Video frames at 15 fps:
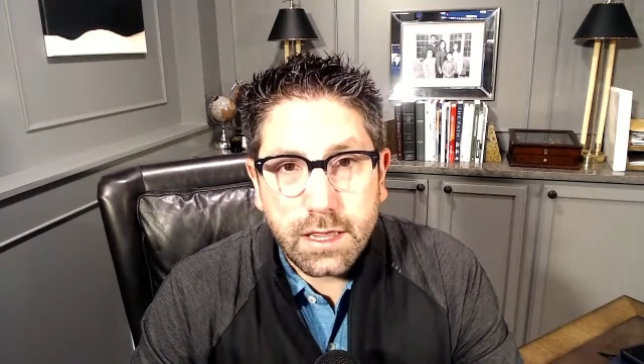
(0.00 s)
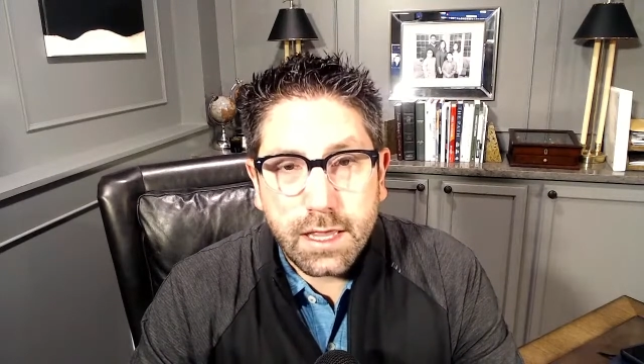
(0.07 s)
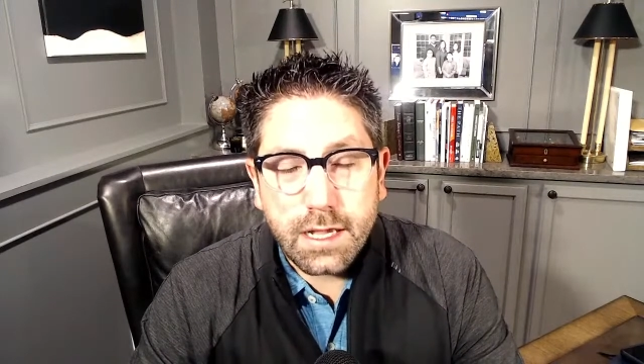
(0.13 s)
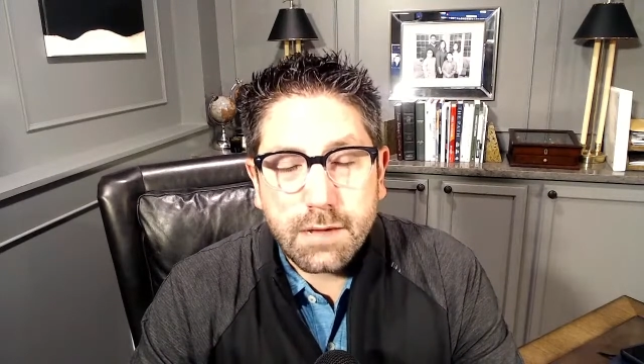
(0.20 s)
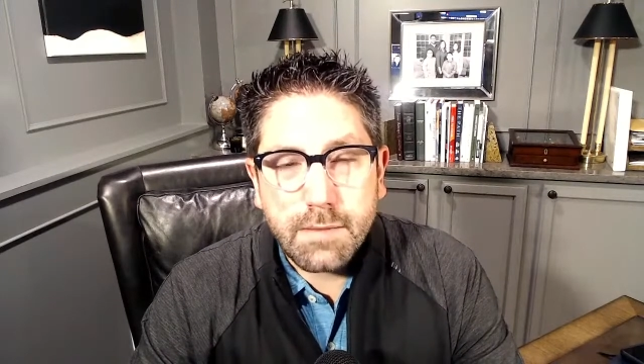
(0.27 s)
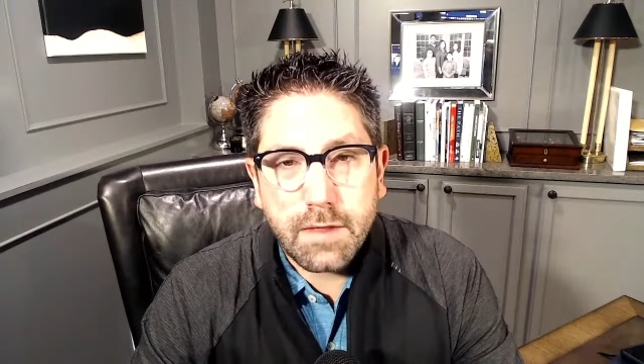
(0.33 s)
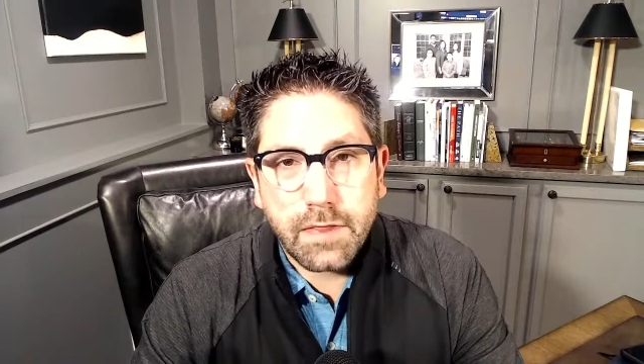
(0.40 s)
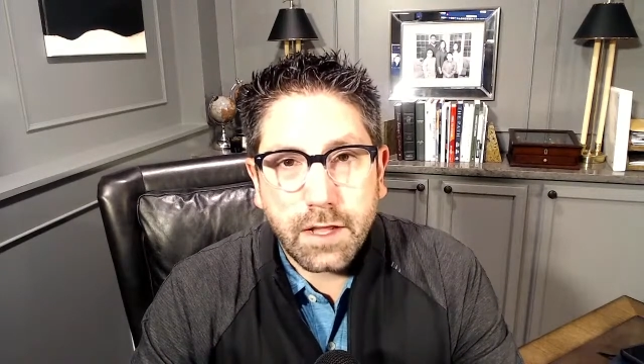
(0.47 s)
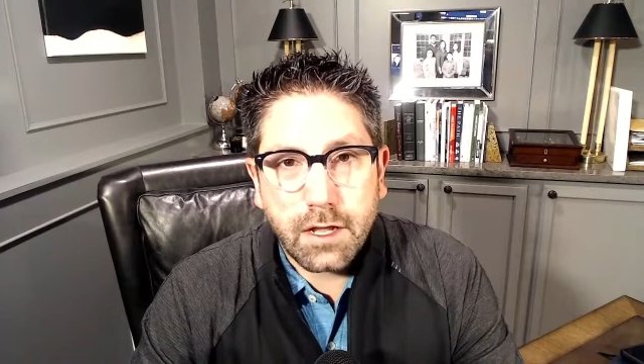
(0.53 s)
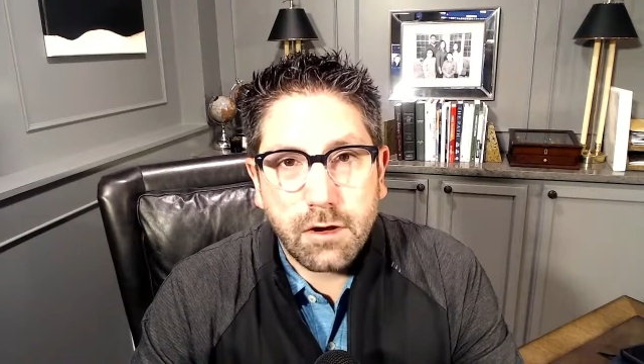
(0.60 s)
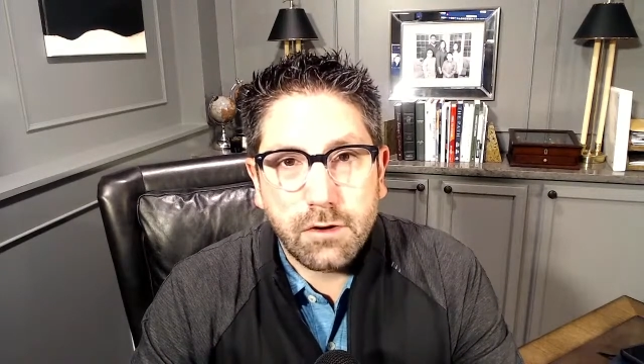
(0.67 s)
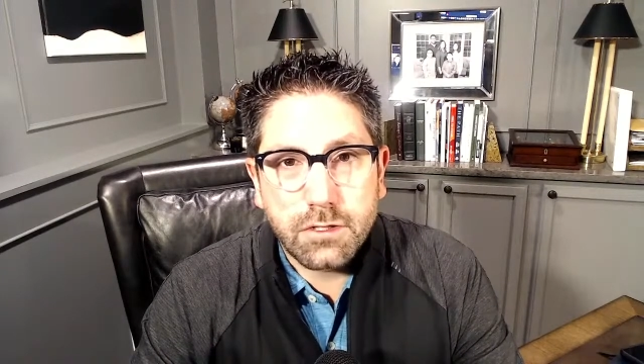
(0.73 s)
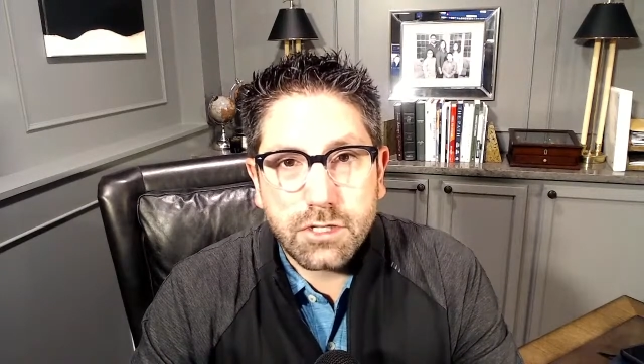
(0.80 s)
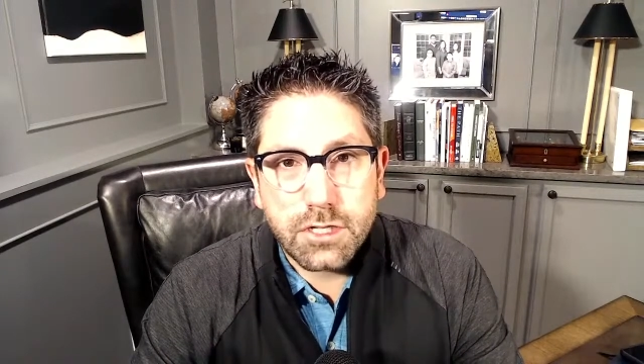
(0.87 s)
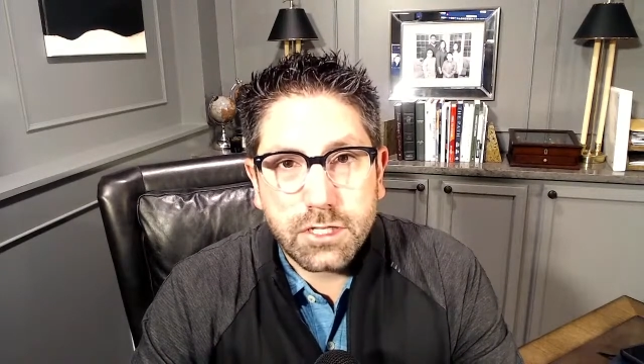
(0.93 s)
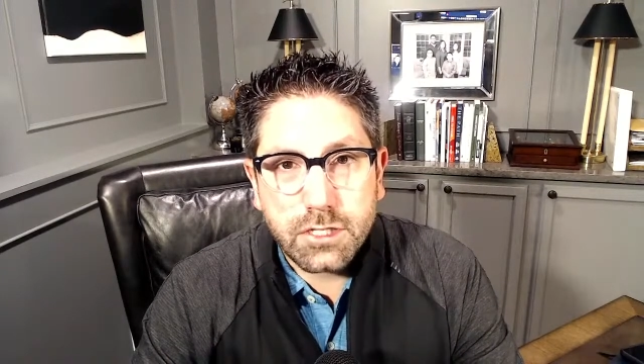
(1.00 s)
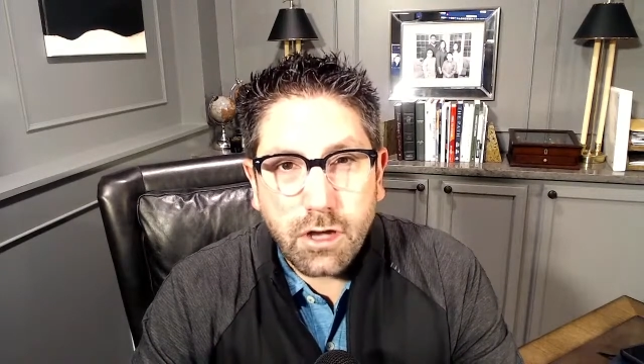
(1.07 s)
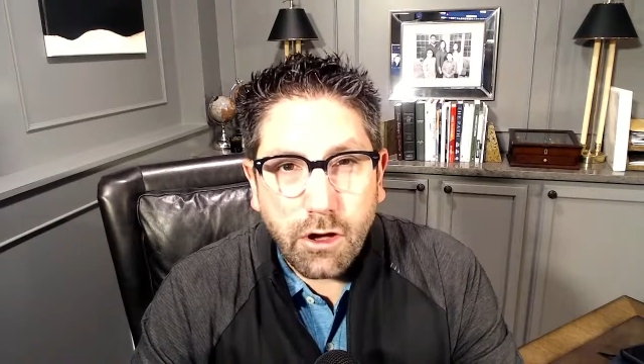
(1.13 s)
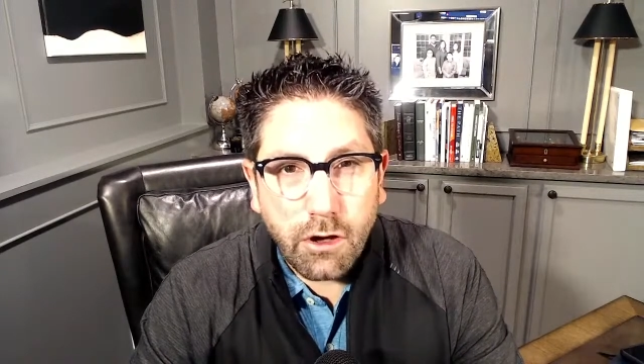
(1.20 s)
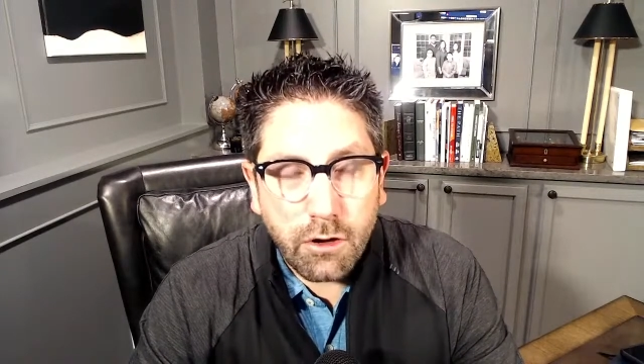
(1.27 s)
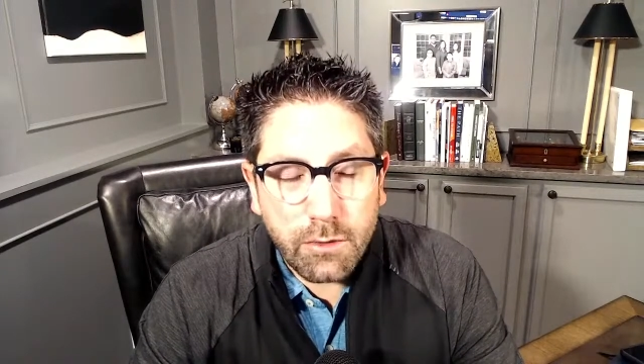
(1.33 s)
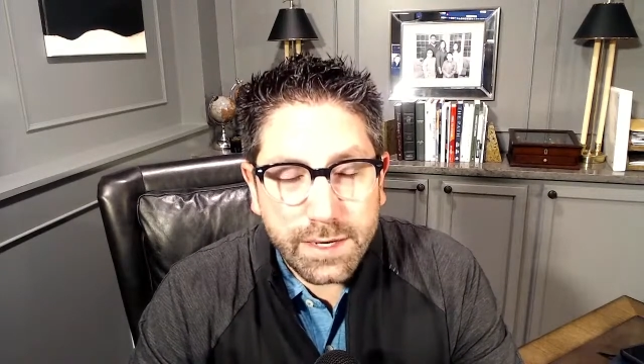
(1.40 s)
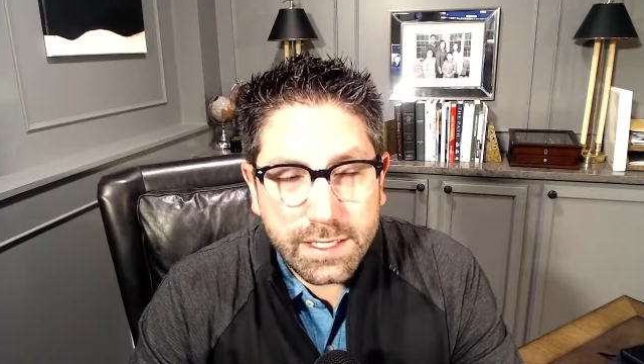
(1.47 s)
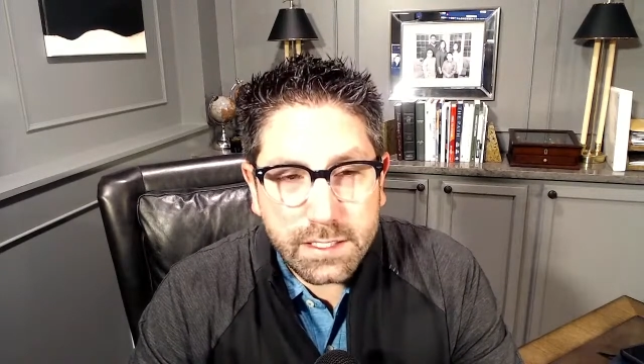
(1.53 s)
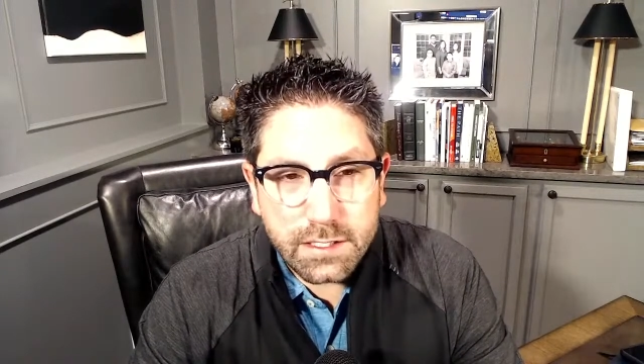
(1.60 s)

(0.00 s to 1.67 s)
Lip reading: Think about the coach that's always